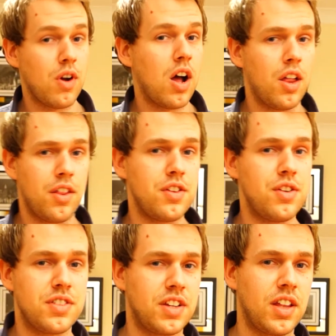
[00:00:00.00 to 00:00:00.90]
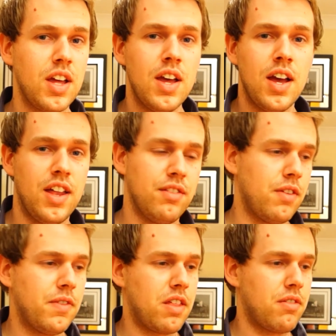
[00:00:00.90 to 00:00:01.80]
rather than using the
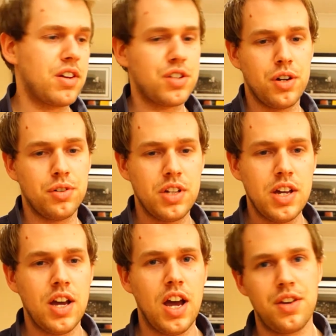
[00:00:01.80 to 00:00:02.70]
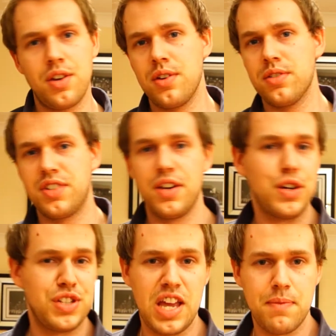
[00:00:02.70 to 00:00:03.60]
runway threshold, you use
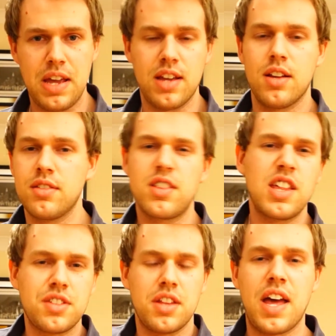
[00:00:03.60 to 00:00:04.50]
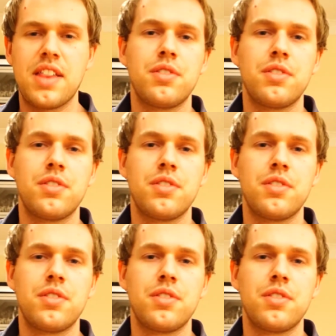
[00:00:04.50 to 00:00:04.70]
0 DME and things like that.